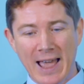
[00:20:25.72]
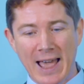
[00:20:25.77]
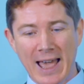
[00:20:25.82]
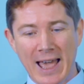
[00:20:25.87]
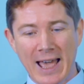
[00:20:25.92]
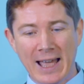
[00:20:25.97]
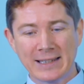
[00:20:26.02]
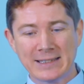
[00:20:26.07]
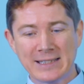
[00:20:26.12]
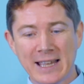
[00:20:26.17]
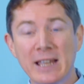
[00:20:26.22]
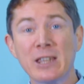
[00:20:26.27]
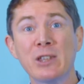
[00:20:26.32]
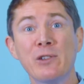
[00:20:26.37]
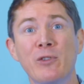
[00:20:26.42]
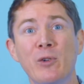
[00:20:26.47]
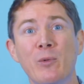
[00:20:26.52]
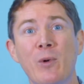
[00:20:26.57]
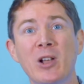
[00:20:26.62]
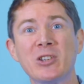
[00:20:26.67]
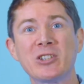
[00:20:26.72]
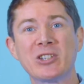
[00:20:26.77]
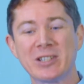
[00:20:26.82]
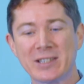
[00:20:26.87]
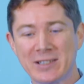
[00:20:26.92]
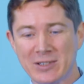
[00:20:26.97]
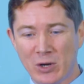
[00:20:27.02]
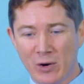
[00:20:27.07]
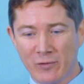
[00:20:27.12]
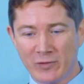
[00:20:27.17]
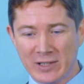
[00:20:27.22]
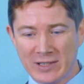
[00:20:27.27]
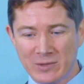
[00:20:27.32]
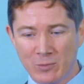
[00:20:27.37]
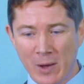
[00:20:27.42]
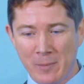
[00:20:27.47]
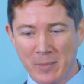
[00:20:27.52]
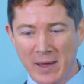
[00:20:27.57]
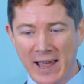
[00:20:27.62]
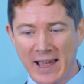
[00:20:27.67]
Thank you for watching this governance
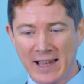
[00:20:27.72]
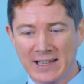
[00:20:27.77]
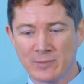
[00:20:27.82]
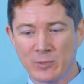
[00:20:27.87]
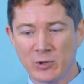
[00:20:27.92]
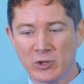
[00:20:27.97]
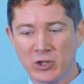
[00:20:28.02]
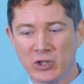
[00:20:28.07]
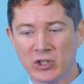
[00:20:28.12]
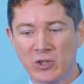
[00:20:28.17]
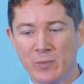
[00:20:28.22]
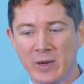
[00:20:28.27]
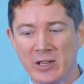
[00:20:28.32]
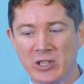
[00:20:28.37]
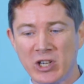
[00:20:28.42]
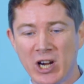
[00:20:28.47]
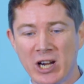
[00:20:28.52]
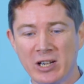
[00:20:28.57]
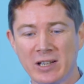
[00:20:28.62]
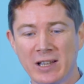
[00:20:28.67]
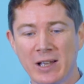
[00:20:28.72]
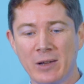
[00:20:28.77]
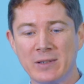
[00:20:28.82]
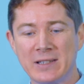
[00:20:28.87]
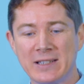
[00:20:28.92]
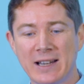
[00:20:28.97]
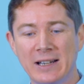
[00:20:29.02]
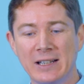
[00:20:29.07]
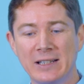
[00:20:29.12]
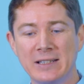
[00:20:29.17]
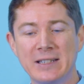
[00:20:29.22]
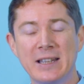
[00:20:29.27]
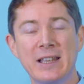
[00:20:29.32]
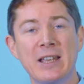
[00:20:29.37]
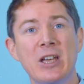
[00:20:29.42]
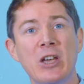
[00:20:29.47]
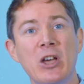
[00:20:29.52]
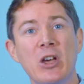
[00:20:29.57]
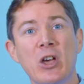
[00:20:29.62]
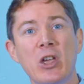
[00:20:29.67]
webcast production by Chartered Accountants Ireland.
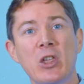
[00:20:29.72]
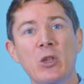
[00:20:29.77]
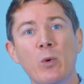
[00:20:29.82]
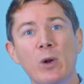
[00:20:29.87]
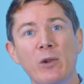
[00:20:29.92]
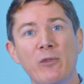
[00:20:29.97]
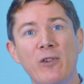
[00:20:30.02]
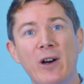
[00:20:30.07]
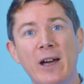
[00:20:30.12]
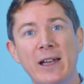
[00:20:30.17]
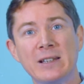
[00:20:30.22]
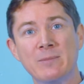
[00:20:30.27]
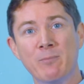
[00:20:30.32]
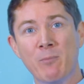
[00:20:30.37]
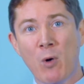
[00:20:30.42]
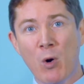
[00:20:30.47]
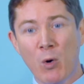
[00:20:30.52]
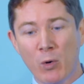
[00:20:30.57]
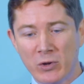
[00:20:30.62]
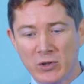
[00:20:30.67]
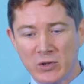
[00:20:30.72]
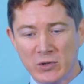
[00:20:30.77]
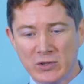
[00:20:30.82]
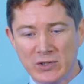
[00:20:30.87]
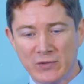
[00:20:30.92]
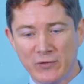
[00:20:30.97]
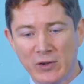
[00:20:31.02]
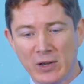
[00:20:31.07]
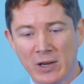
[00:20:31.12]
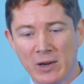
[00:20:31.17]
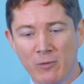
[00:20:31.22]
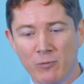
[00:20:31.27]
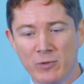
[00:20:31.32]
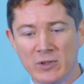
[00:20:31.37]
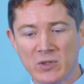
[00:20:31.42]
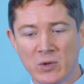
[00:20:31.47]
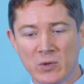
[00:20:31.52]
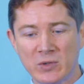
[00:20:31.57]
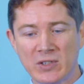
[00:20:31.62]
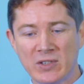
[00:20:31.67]
You will find more useful
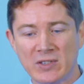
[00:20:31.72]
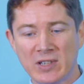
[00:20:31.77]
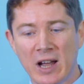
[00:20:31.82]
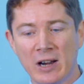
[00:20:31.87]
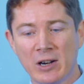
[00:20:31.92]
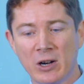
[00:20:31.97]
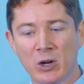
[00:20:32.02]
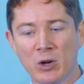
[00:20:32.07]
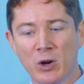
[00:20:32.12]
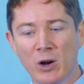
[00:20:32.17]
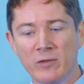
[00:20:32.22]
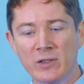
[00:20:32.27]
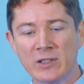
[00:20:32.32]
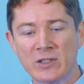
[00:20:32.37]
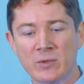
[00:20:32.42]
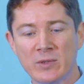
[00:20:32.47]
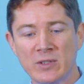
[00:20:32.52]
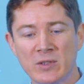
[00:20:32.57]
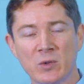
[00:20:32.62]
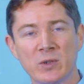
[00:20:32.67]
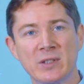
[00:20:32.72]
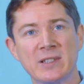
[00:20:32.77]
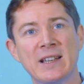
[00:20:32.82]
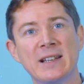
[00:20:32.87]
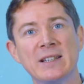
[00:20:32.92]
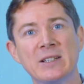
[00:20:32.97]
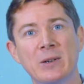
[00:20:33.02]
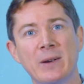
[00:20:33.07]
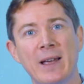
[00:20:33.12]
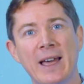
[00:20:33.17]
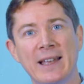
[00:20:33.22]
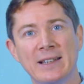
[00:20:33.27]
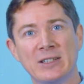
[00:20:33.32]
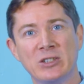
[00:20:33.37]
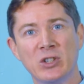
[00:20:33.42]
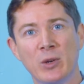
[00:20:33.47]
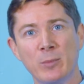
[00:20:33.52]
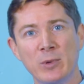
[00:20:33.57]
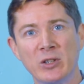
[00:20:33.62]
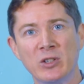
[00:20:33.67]
resources on our Governance Resource Centre
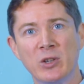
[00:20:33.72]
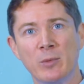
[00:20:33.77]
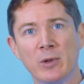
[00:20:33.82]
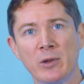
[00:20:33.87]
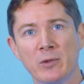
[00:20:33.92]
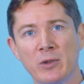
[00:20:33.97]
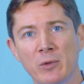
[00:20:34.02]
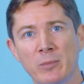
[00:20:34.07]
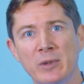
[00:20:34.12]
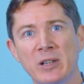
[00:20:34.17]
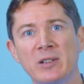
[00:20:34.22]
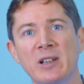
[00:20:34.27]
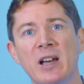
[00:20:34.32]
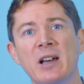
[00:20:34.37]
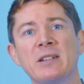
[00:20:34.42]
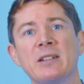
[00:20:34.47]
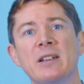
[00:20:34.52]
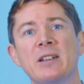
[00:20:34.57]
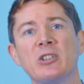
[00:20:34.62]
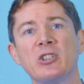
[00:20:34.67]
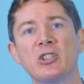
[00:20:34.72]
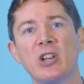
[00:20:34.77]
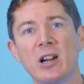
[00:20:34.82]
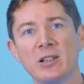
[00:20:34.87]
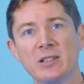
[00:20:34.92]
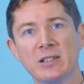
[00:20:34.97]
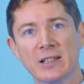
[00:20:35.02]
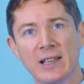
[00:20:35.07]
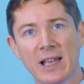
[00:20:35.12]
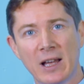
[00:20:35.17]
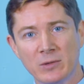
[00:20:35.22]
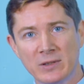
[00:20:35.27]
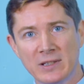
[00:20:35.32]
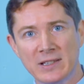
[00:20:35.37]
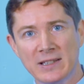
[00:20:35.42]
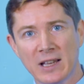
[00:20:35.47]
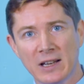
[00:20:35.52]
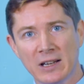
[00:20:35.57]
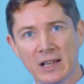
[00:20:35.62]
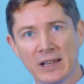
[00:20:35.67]
at
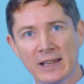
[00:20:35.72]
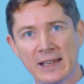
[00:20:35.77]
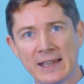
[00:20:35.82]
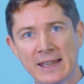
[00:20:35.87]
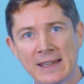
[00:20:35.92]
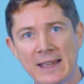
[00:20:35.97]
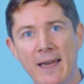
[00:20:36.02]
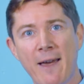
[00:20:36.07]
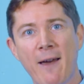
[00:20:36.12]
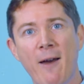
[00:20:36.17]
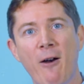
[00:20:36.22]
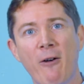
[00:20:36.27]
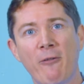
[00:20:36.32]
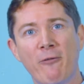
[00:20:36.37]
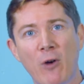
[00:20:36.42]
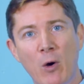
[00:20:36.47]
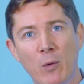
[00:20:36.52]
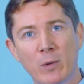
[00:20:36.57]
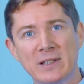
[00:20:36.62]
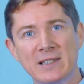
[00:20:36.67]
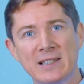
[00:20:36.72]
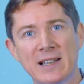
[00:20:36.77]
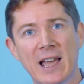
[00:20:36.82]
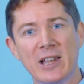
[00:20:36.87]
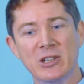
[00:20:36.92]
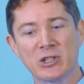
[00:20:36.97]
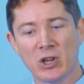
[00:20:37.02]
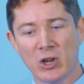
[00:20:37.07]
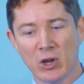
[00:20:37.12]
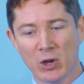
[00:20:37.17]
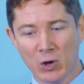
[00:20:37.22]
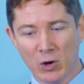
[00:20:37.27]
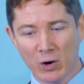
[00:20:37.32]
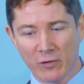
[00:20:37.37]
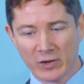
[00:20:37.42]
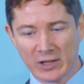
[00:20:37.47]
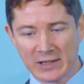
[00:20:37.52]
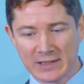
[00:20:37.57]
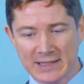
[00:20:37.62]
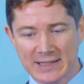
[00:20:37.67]

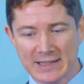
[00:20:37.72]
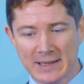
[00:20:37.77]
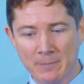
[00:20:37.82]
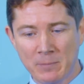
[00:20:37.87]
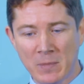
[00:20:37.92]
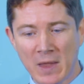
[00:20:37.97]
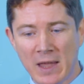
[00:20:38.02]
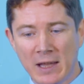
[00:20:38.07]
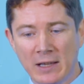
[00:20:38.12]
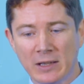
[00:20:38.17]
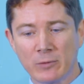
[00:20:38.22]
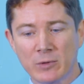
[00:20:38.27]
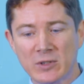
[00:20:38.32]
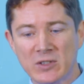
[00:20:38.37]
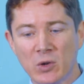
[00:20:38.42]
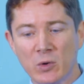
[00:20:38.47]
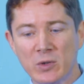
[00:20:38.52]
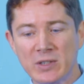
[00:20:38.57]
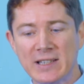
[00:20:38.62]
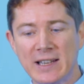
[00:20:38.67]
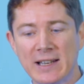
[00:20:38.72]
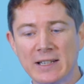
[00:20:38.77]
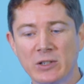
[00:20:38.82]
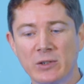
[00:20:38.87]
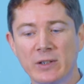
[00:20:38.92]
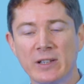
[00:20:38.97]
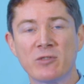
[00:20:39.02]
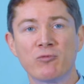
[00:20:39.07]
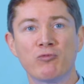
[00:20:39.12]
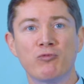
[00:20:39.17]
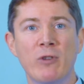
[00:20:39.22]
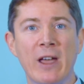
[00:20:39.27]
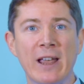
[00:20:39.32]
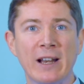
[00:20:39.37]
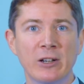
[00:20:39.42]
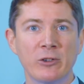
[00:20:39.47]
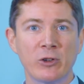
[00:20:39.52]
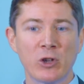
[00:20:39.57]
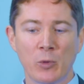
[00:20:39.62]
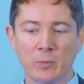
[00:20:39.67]
www.charteredaccountants.ie/governance. The Resource Centre is
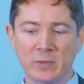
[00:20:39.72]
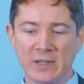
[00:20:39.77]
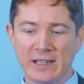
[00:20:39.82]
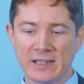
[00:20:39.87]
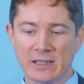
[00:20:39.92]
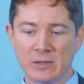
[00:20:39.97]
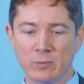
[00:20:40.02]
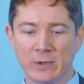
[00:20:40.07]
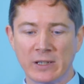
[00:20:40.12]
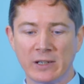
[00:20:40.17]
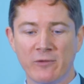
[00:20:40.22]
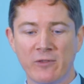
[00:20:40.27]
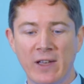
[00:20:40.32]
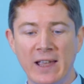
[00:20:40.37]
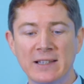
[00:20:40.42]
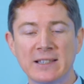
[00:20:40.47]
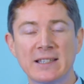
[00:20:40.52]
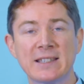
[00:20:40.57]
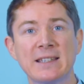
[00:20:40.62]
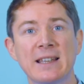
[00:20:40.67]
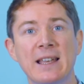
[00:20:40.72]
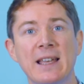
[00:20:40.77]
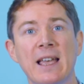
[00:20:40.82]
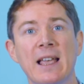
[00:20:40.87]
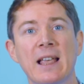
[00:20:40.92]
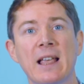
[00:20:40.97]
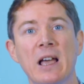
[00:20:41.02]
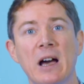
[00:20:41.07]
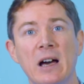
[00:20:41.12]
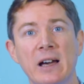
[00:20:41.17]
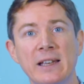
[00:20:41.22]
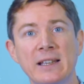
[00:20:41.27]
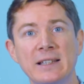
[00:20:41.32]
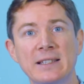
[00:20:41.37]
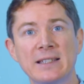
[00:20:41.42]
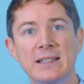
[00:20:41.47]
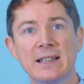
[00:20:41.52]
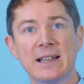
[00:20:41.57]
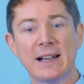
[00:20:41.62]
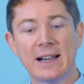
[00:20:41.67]
regularly updated with events,
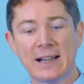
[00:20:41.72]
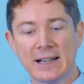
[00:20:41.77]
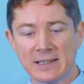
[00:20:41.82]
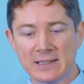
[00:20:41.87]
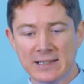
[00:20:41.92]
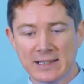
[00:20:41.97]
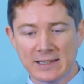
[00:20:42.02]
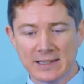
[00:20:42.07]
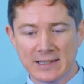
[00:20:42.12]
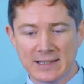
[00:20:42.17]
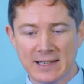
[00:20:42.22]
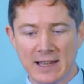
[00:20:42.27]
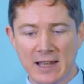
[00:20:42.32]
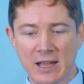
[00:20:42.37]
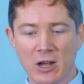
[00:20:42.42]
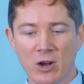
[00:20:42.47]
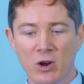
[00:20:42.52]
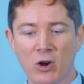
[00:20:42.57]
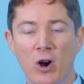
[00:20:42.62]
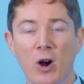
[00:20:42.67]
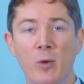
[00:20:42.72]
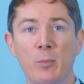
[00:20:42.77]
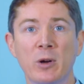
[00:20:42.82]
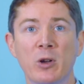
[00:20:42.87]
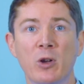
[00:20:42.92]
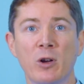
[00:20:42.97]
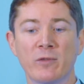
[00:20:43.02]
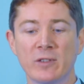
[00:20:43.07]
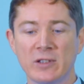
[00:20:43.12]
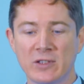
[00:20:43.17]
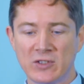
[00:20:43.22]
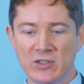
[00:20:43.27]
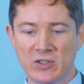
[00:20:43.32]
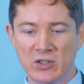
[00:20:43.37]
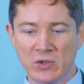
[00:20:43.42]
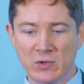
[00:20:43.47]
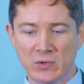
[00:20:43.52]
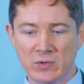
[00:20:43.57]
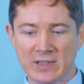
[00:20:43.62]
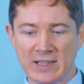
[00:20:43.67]
guides, articles, corporate governance
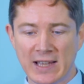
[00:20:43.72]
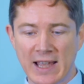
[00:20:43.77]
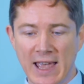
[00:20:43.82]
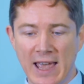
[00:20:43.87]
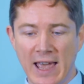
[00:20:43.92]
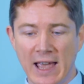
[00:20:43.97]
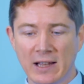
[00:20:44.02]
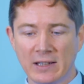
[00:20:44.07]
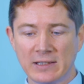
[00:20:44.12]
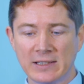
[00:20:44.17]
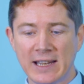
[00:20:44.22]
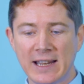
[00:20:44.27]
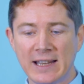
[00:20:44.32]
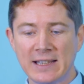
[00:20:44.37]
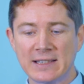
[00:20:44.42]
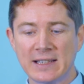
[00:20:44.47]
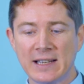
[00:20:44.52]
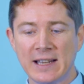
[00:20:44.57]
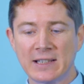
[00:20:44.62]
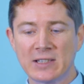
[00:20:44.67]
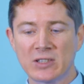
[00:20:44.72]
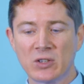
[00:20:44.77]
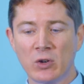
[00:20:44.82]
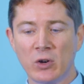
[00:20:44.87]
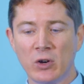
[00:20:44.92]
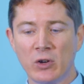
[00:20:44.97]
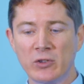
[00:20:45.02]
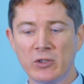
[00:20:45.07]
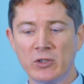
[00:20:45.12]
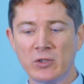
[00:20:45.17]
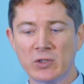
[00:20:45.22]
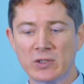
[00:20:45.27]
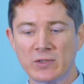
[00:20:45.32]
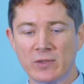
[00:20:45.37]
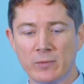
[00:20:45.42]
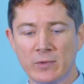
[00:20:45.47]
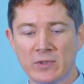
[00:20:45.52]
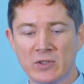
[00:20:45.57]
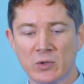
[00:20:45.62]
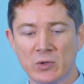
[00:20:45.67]
news, and contains links to other
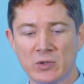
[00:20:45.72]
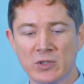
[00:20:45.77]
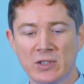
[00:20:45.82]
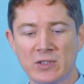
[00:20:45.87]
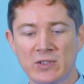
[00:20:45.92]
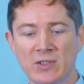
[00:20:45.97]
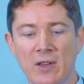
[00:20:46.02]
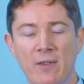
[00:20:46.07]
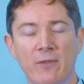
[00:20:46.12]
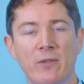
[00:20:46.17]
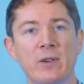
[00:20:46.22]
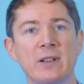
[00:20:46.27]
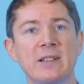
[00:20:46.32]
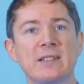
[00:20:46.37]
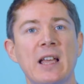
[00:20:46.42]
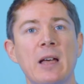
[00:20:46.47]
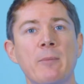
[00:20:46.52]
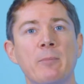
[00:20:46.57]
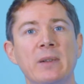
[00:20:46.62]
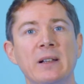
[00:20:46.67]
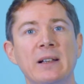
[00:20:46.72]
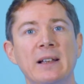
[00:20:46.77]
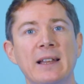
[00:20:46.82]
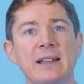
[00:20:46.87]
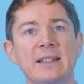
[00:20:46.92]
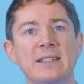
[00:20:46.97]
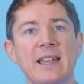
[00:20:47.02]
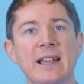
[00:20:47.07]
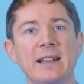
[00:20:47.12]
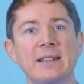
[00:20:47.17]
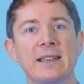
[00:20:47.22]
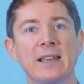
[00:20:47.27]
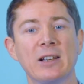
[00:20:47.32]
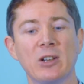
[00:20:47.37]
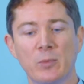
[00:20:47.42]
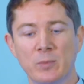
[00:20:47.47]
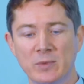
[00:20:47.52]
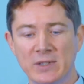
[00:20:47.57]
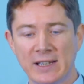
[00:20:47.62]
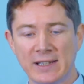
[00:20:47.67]
useful resources, for example, technical
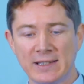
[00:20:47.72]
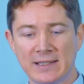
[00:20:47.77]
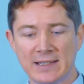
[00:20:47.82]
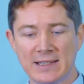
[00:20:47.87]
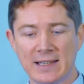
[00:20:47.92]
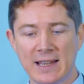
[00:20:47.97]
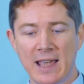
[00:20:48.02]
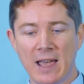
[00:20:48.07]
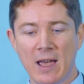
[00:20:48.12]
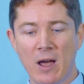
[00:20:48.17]
updates